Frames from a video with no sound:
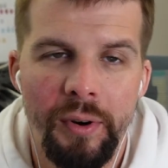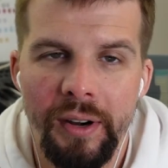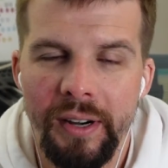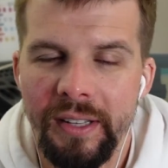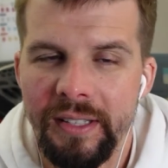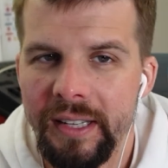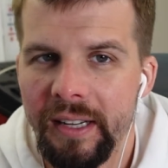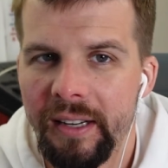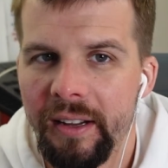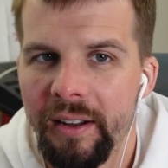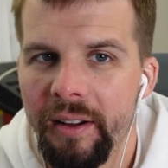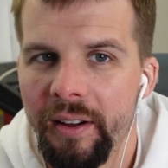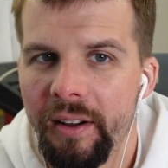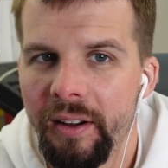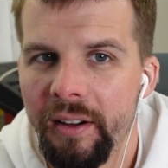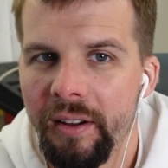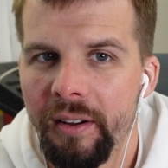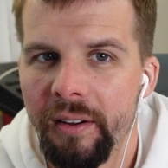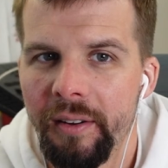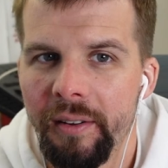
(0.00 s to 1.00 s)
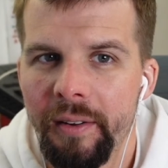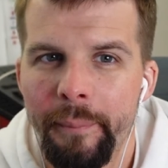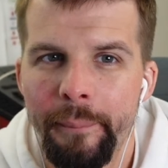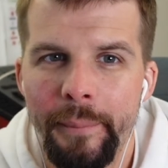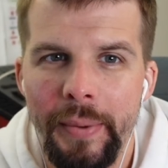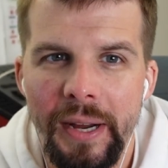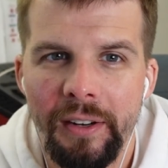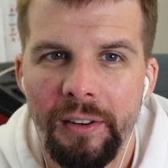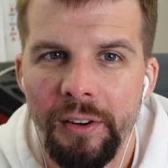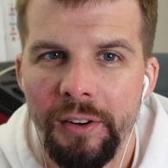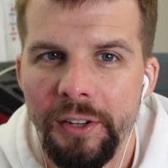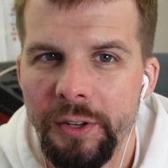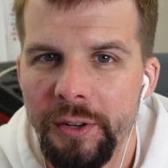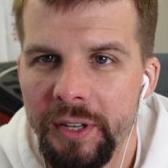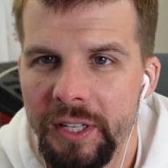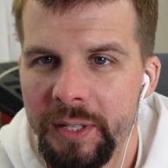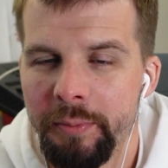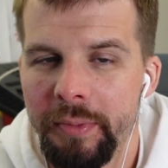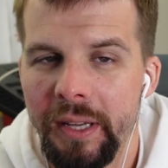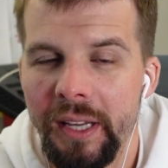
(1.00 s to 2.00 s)
It's like a micro
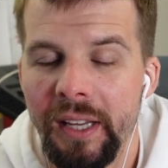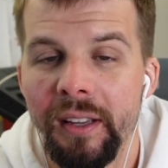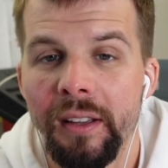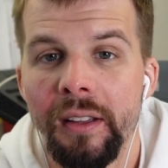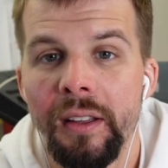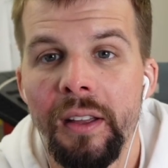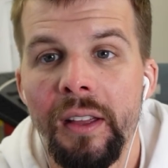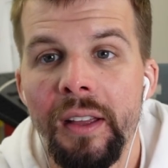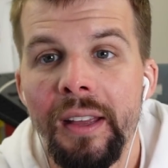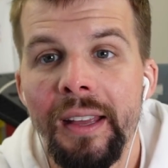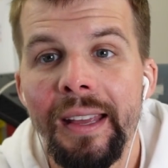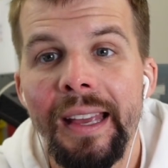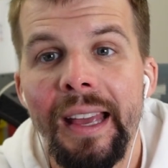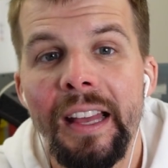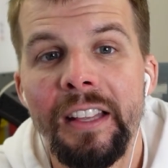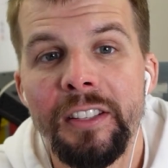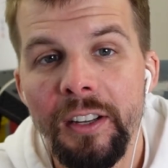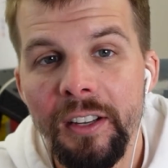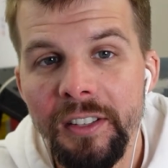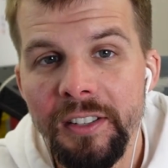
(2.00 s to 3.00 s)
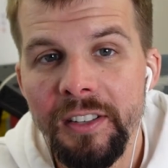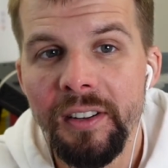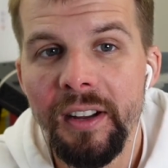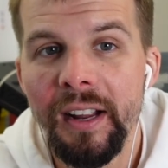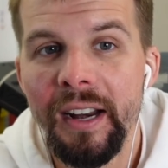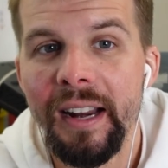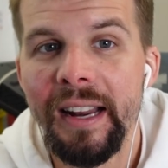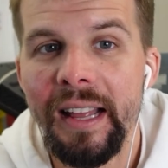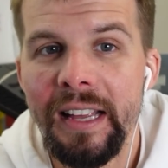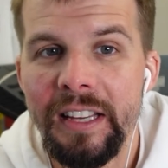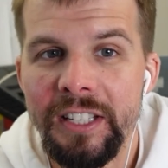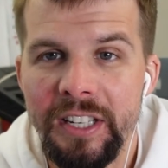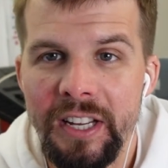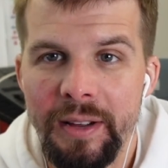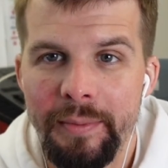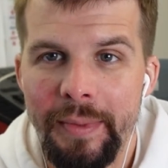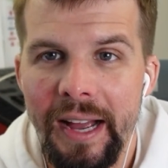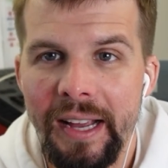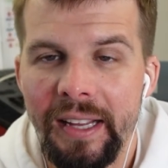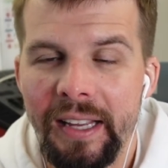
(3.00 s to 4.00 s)
USB. It's also got an
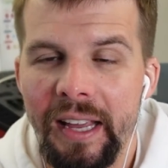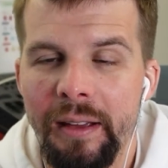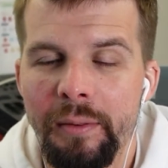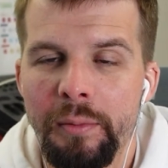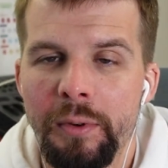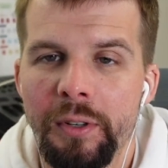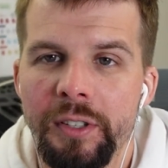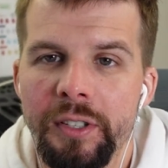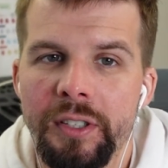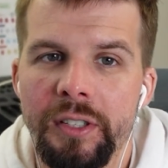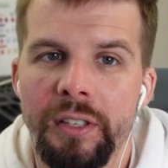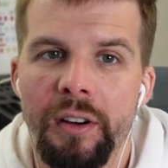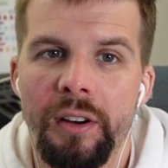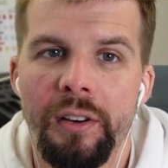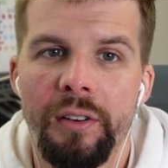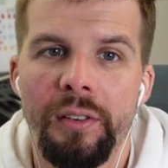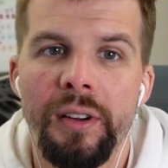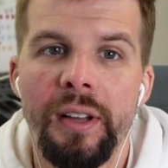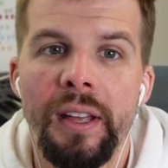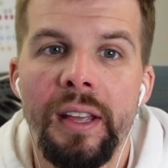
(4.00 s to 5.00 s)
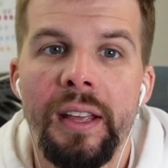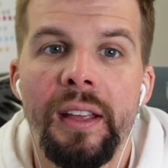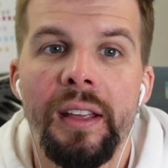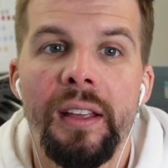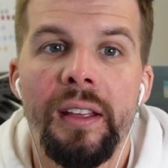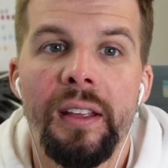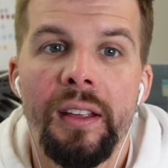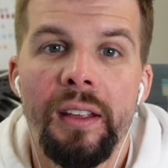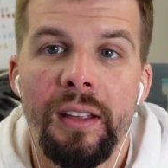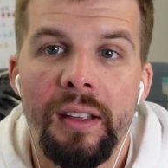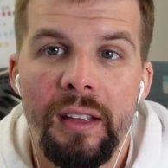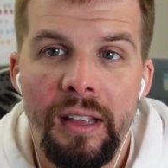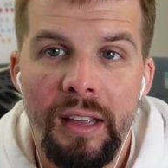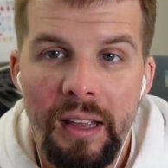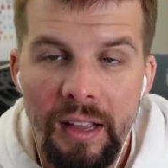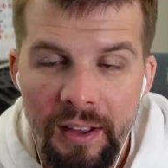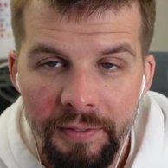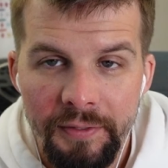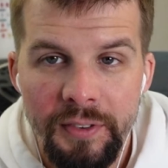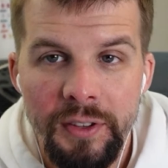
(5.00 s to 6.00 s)
HDMI cable, so
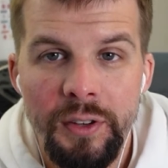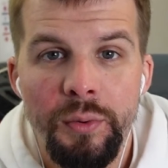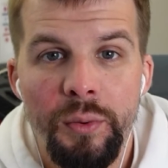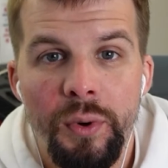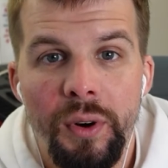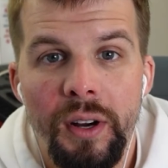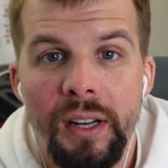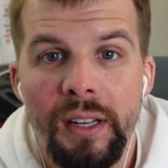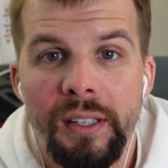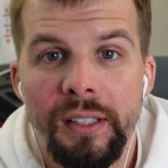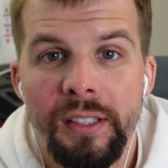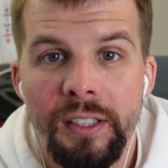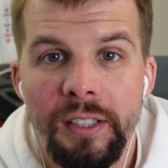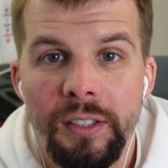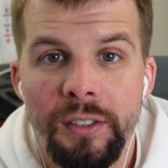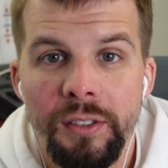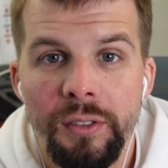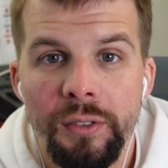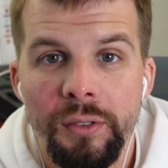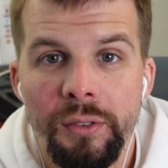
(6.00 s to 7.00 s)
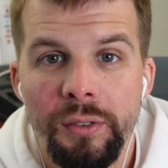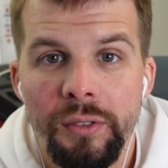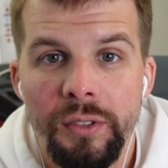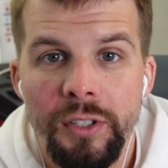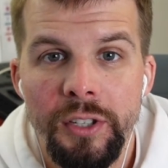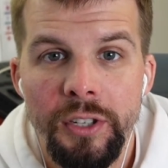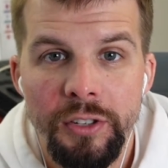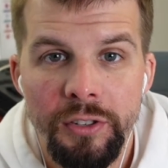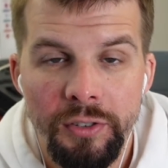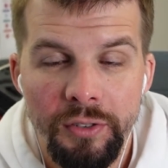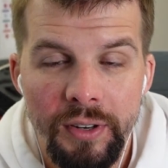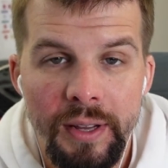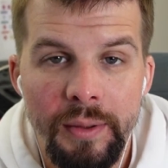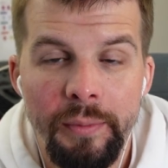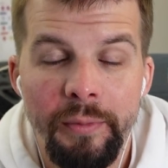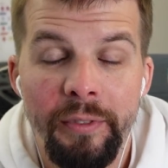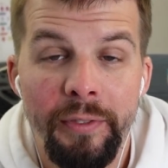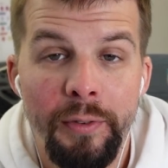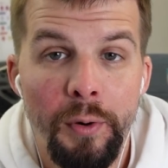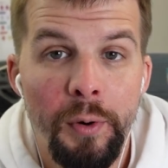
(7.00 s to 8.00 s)
if you want to
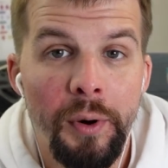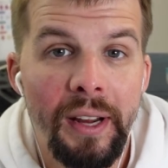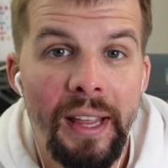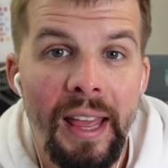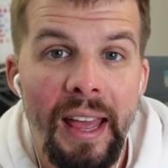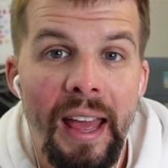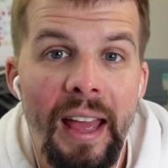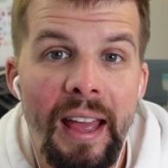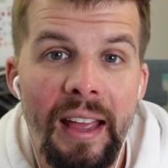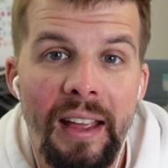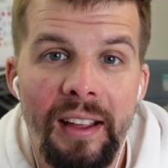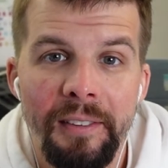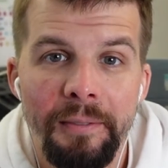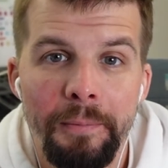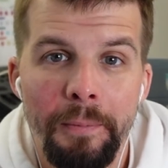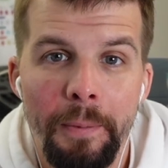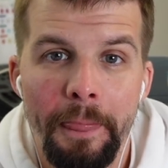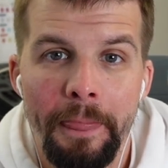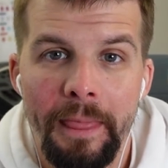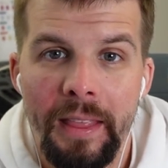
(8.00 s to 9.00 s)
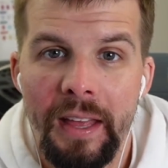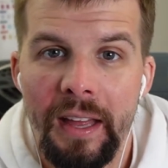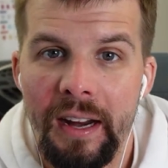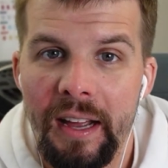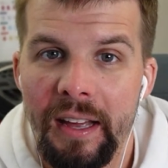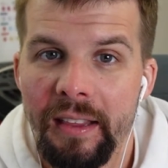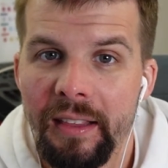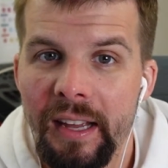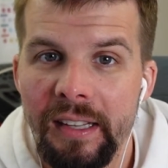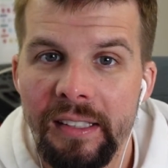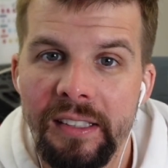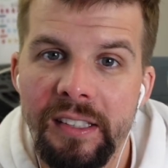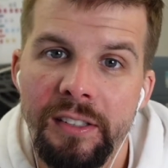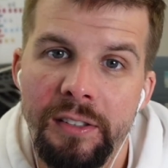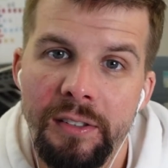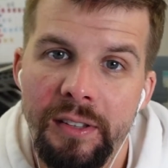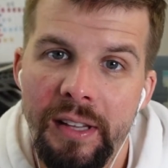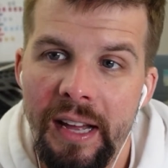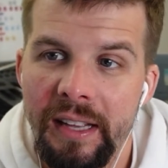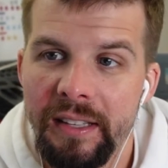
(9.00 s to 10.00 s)
stream 4K, and I like to
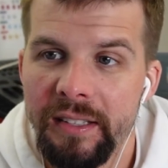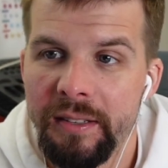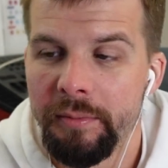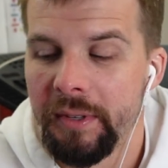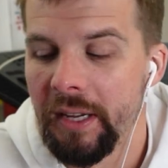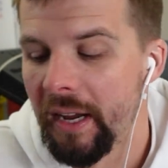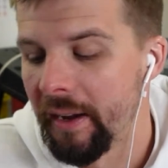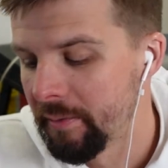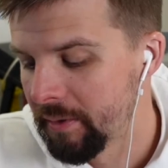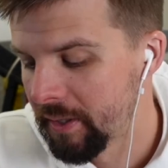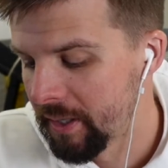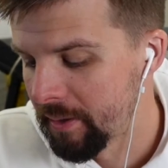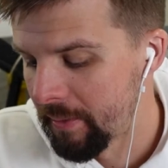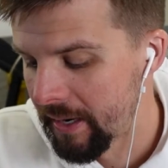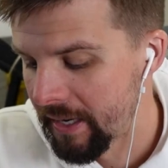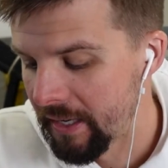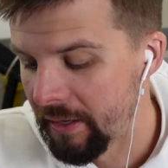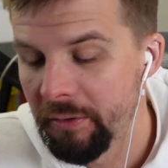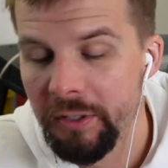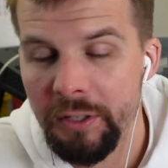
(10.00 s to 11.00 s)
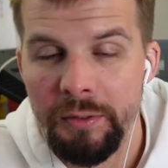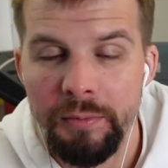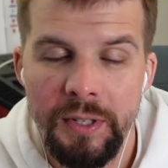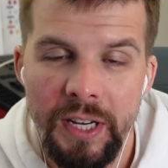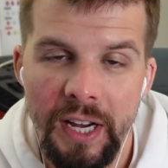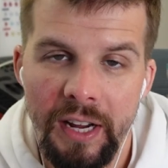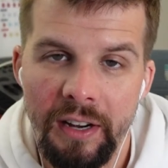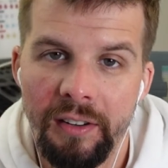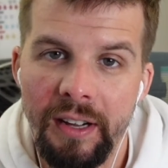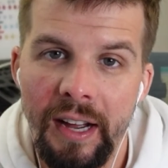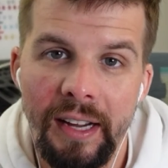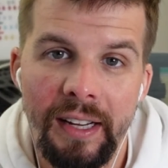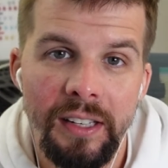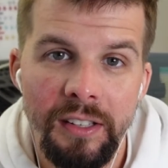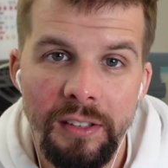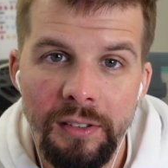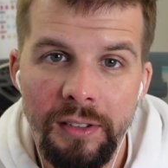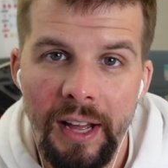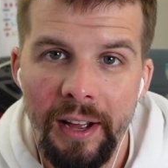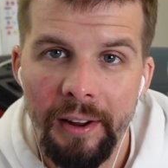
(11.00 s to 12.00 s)
do that sometimes to my YouTube channel, I can
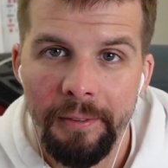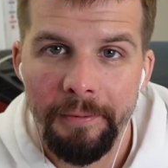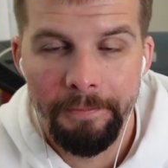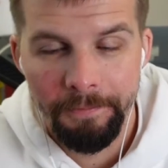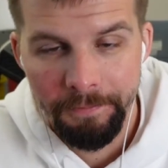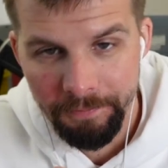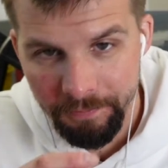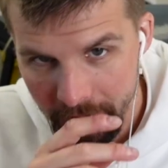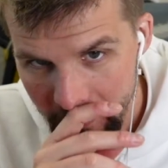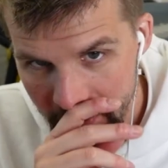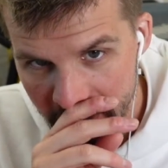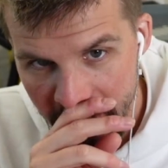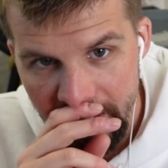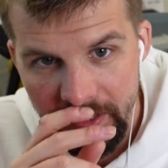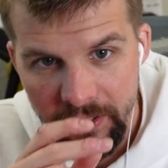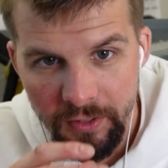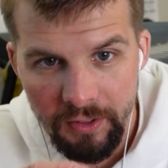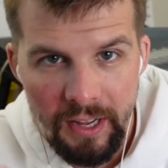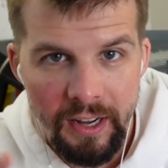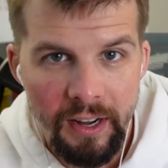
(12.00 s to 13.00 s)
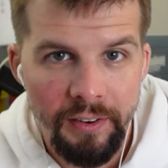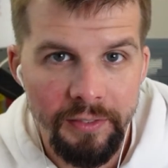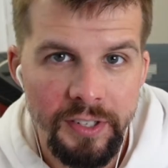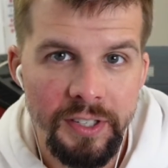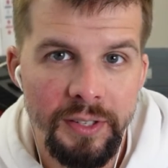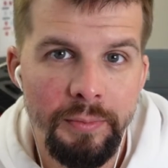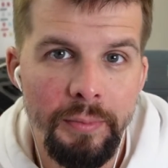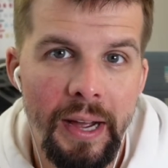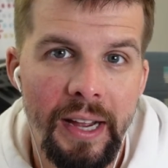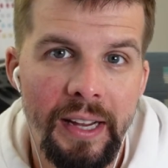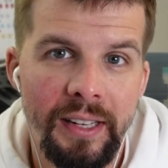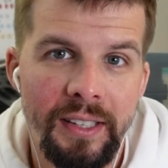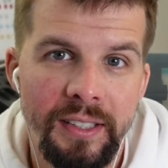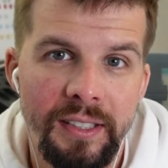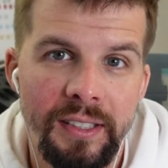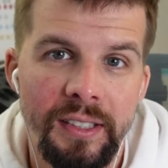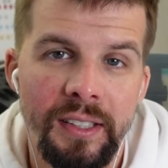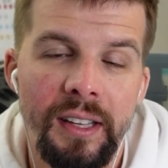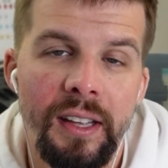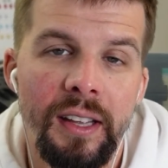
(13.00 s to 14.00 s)
do that. So that covers the
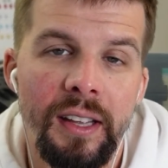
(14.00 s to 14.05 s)
mics